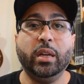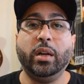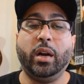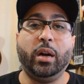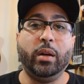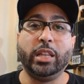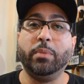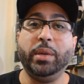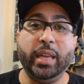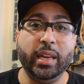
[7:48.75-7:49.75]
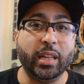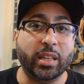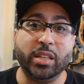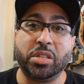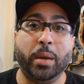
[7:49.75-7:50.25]
at the beginning, at
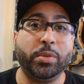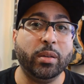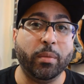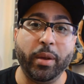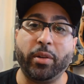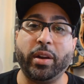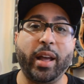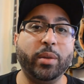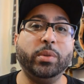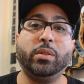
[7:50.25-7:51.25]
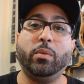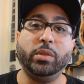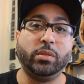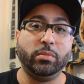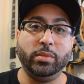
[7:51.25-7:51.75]
the inception, American Idol
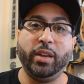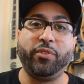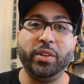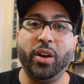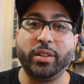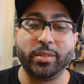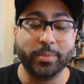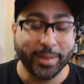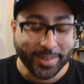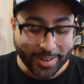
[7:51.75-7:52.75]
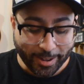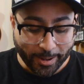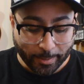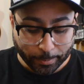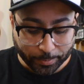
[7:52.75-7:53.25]
was definitely
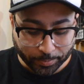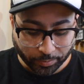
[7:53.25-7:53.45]
awesome.